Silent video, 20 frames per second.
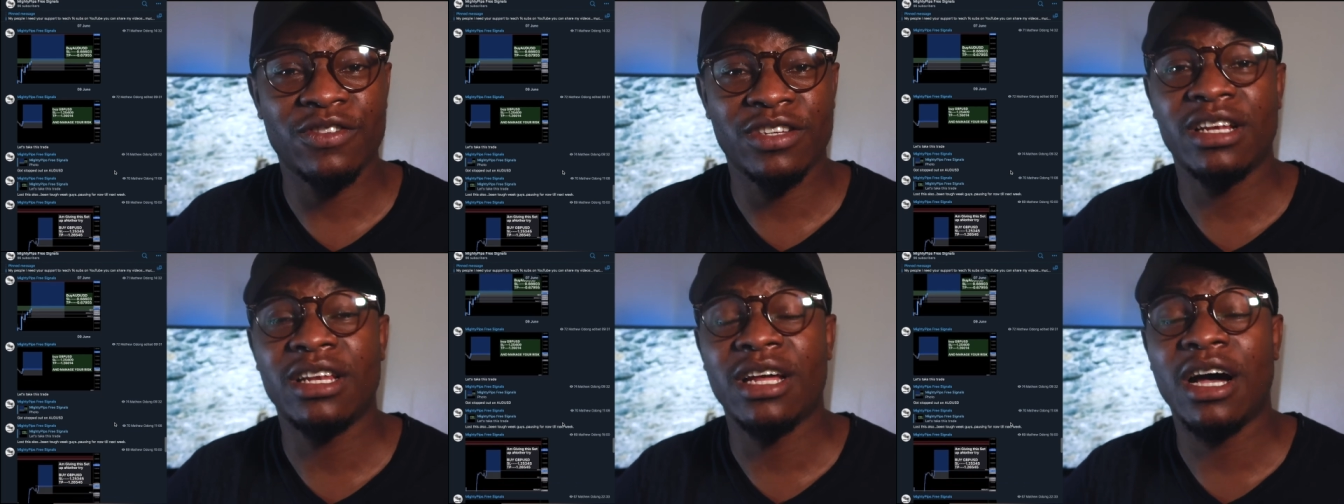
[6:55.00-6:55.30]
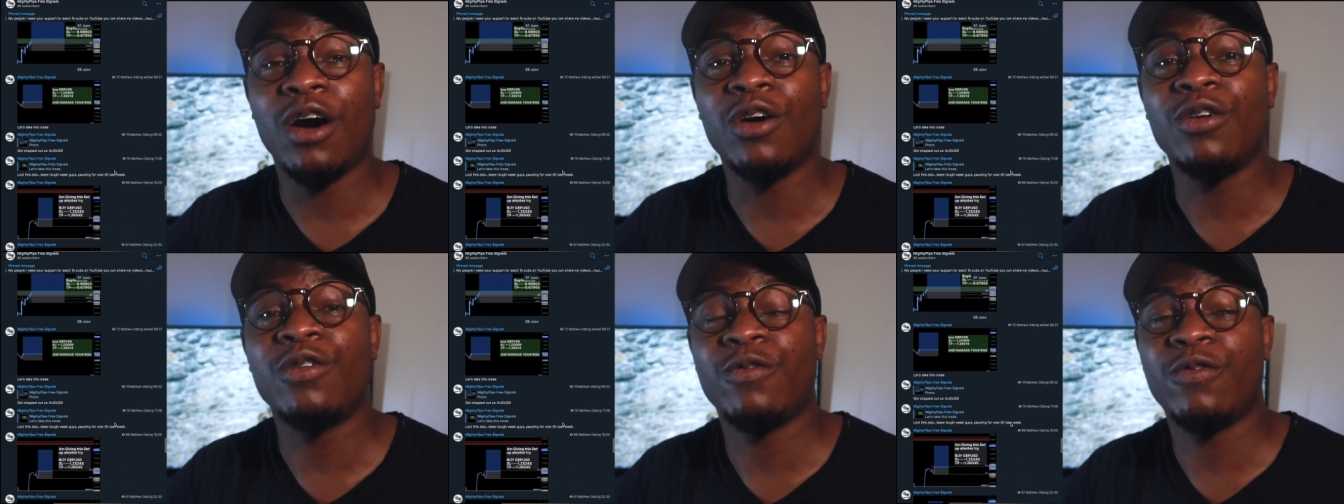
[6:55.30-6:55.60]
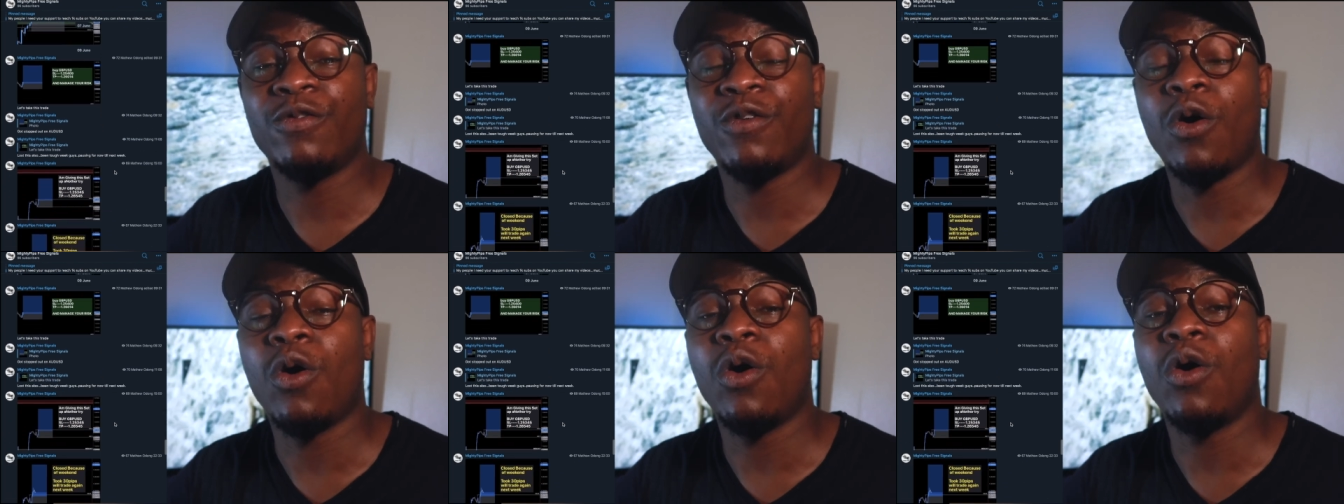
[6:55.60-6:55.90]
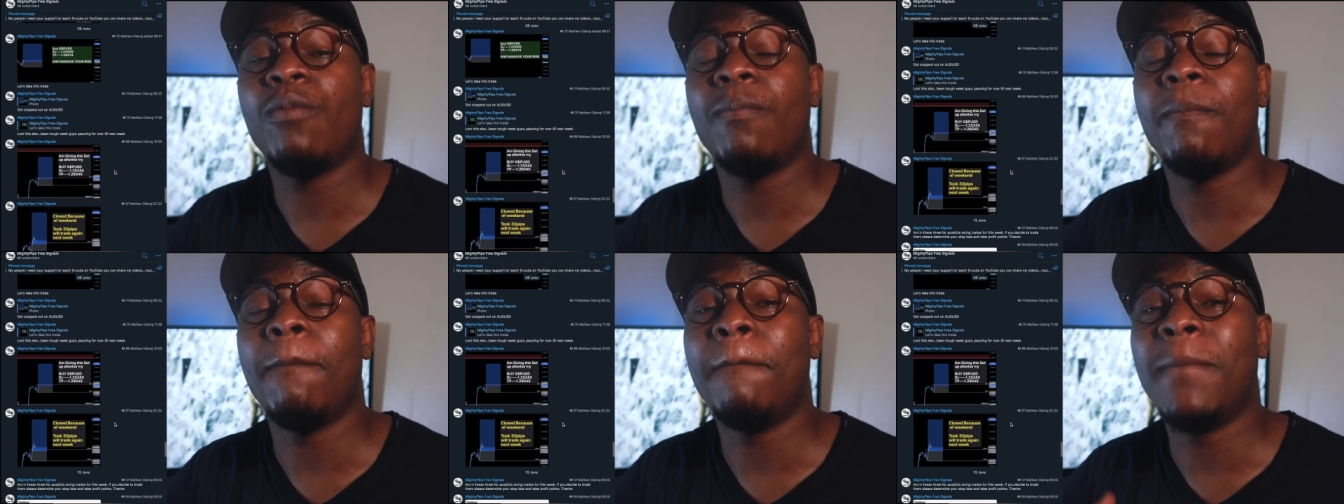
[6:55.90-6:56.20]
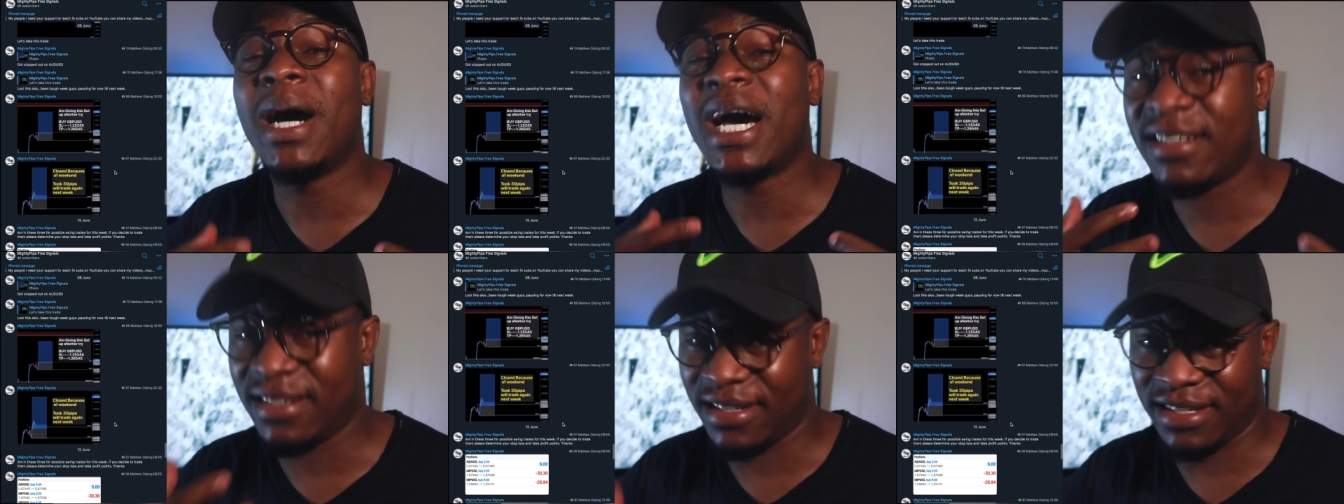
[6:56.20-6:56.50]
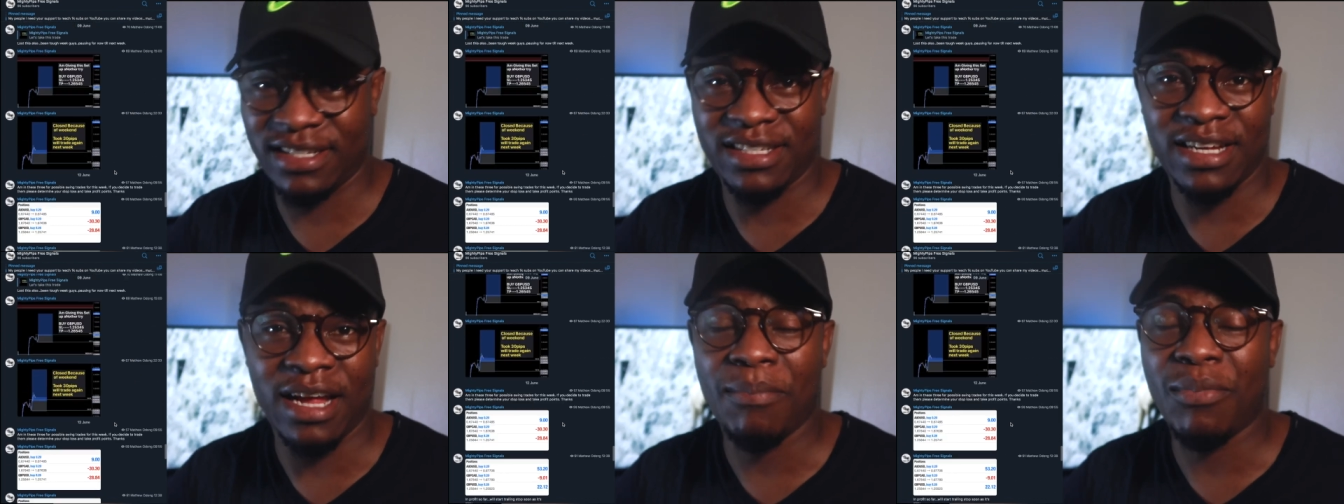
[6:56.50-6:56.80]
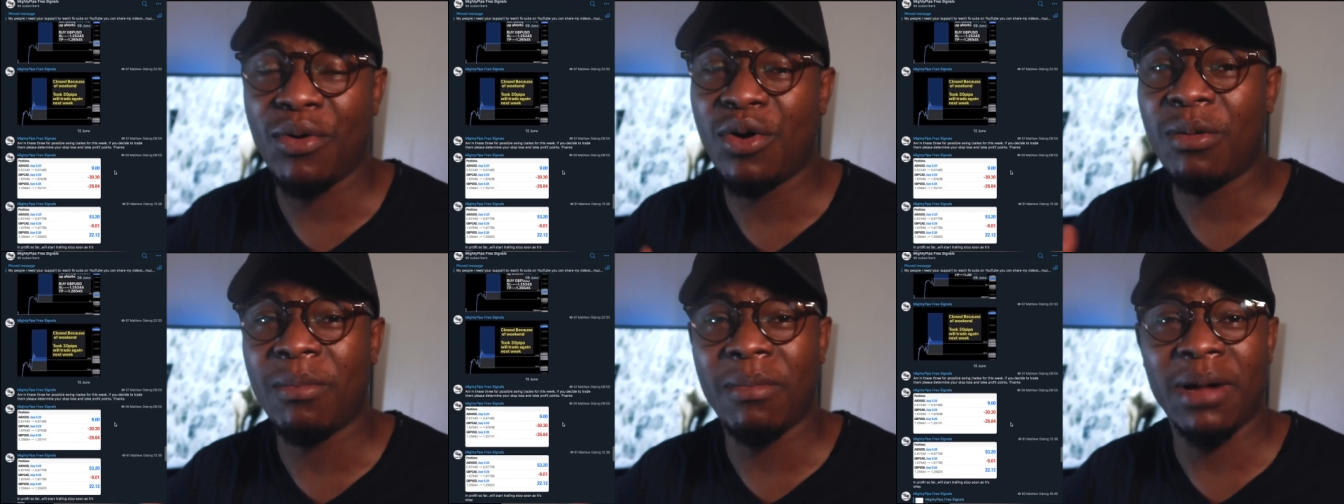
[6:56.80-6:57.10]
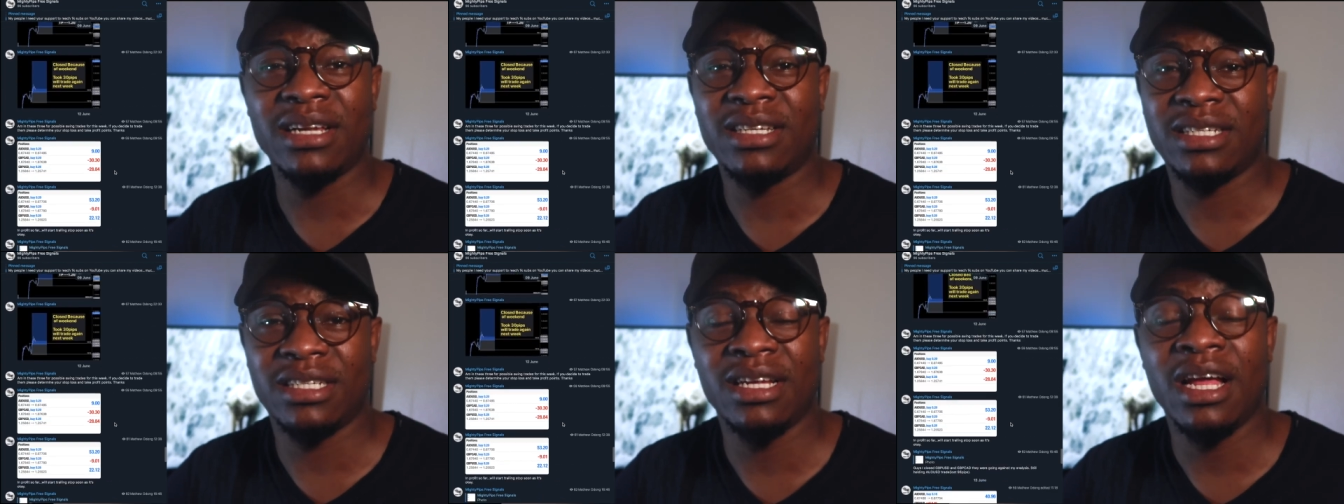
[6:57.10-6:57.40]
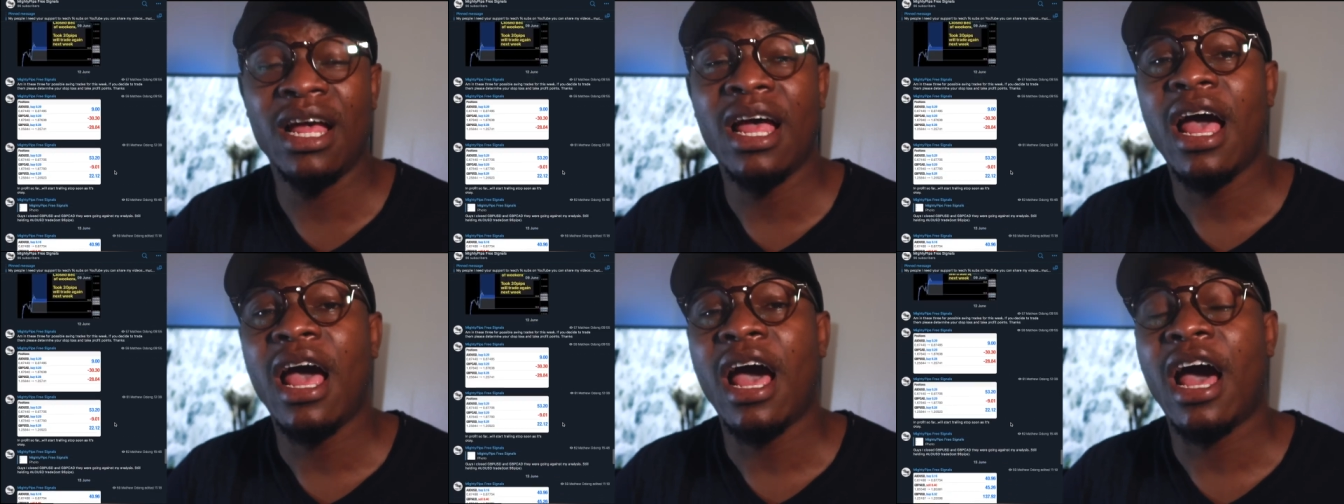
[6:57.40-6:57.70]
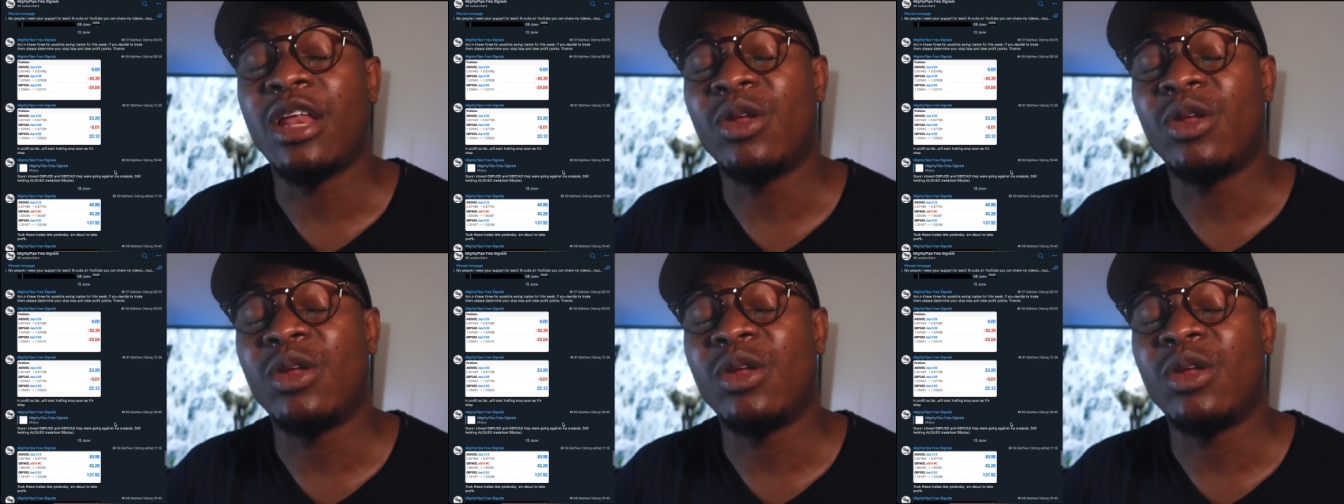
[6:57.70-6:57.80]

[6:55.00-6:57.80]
I've sent out for months upon months